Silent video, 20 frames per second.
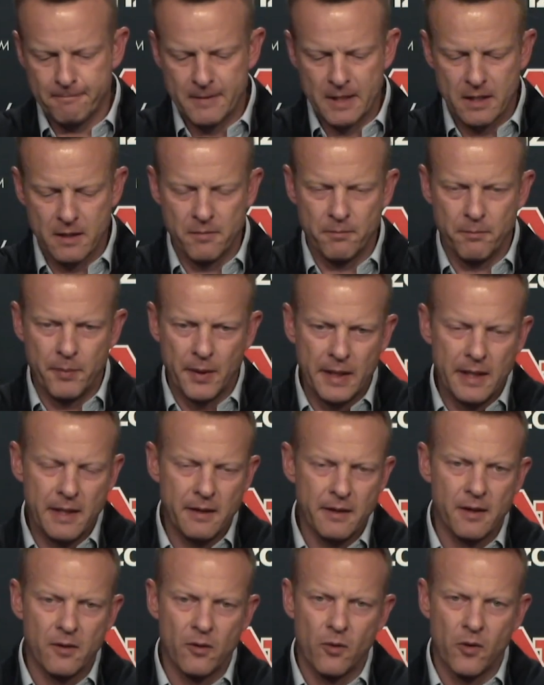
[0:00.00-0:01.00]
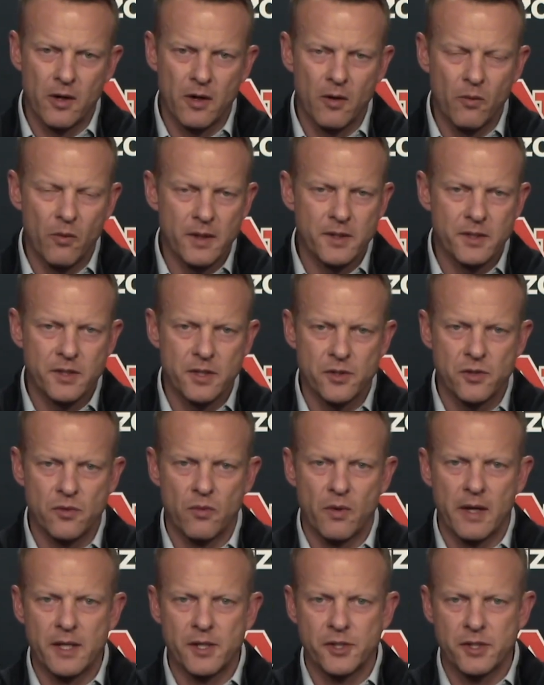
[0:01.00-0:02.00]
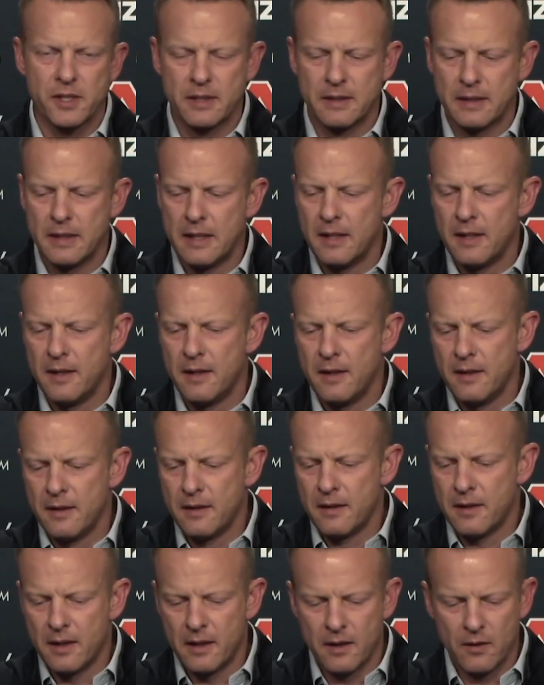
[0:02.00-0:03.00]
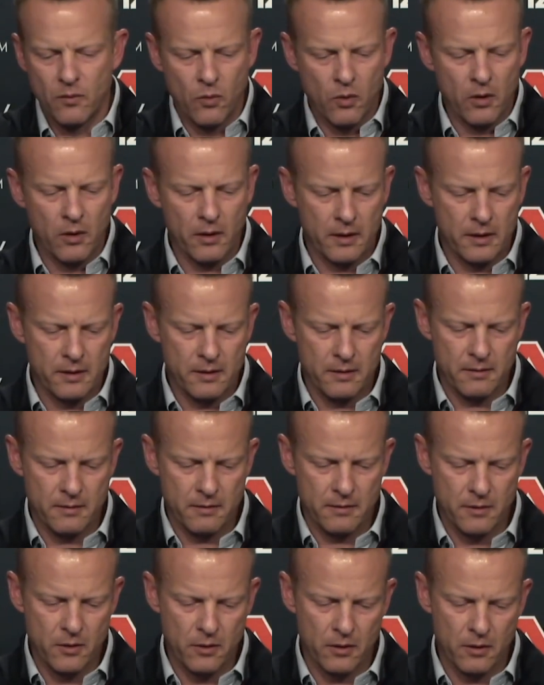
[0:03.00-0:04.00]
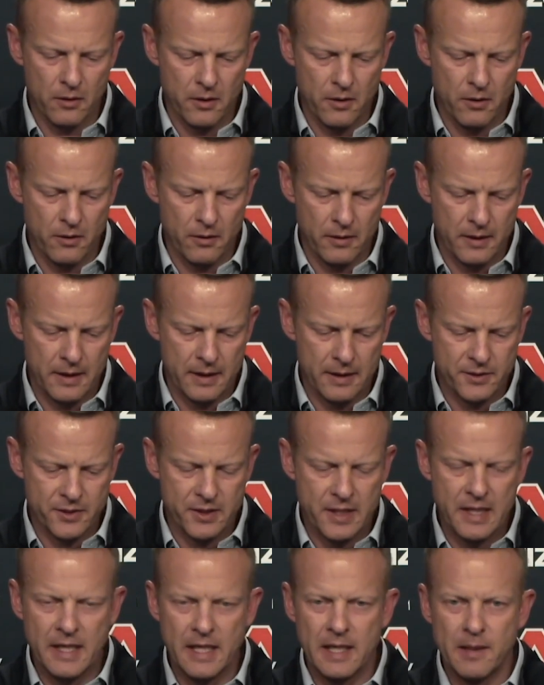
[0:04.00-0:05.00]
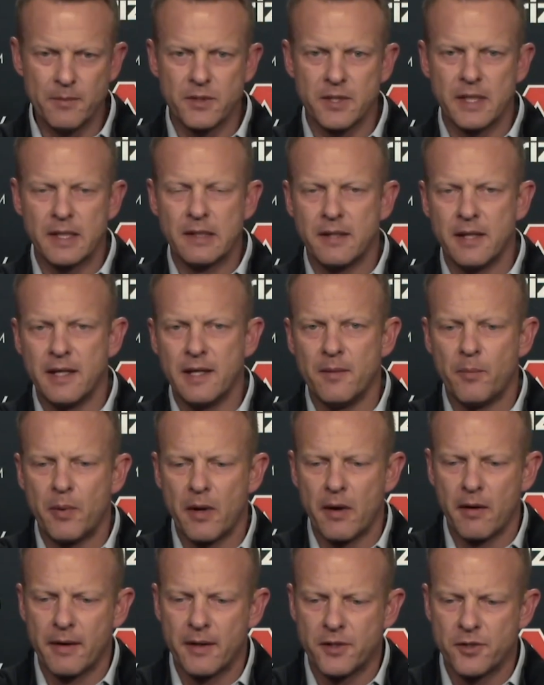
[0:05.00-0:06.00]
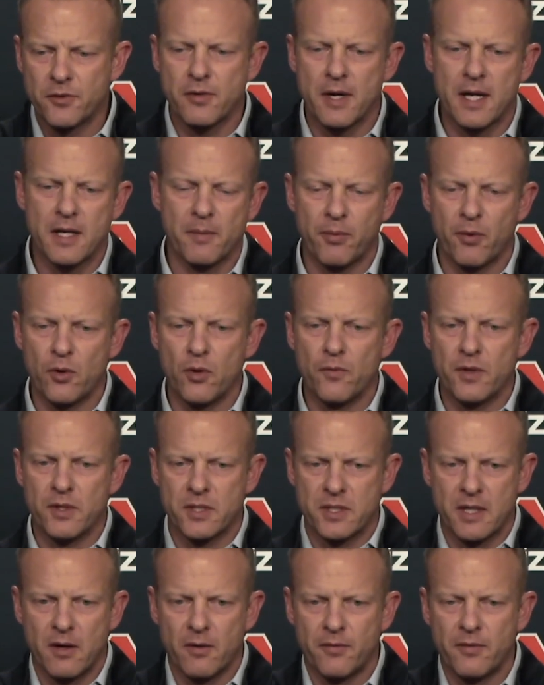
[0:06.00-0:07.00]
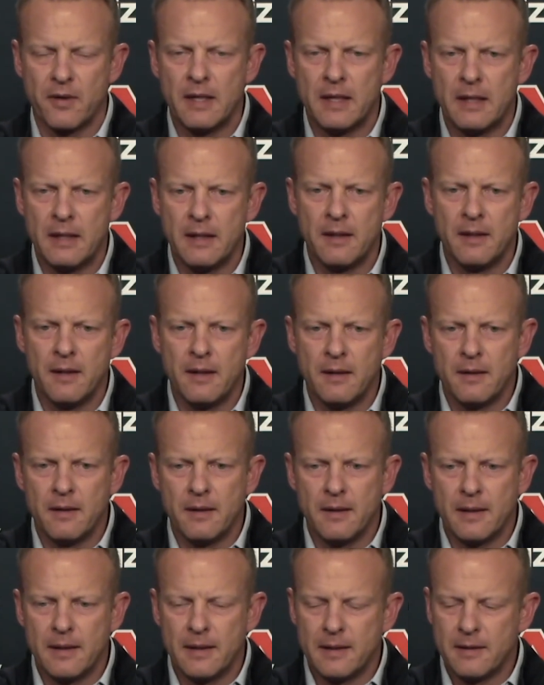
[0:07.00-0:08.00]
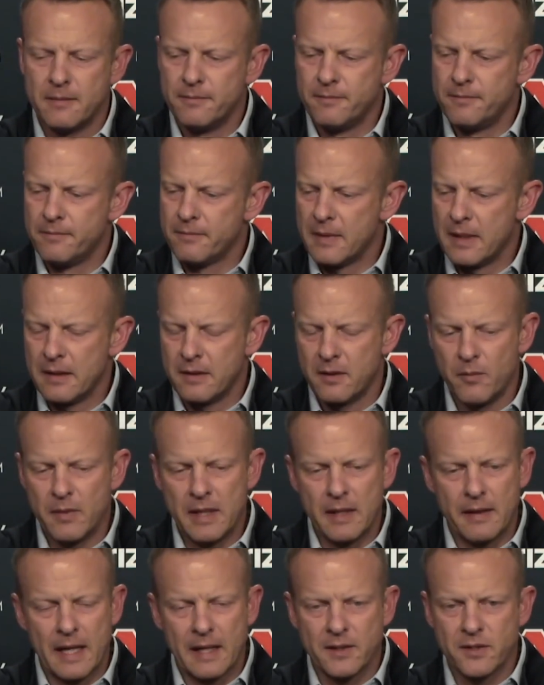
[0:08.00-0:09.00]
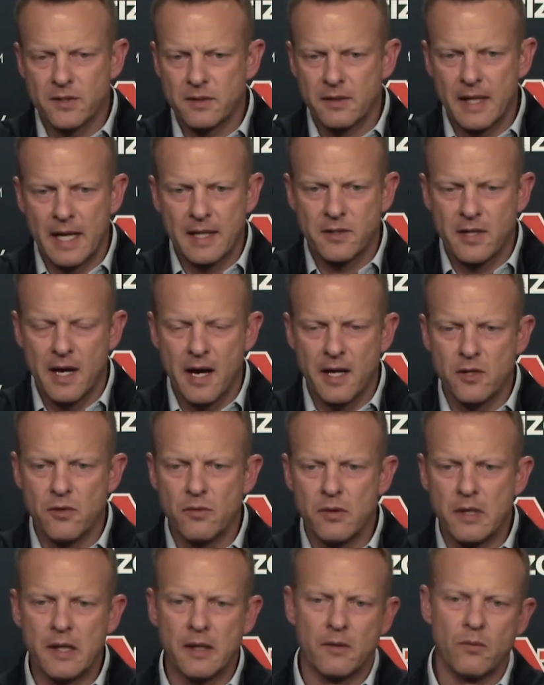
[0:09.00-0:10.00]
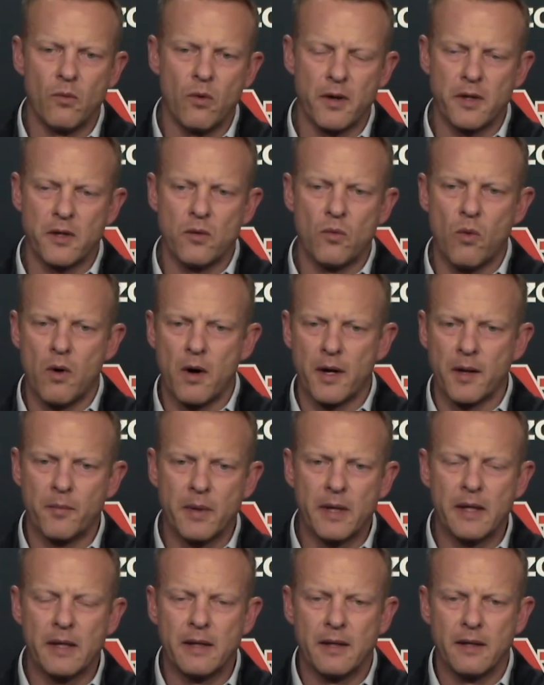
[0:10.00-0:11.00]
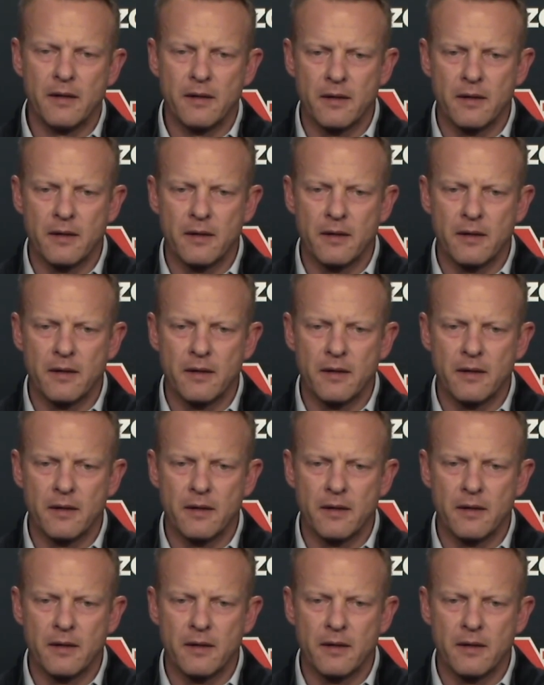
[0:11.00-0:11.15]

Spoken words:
compete in a one-on-one situation, work your schemes in team periods, you're trying to prove yourself. And to me, that's how you get where you want to be,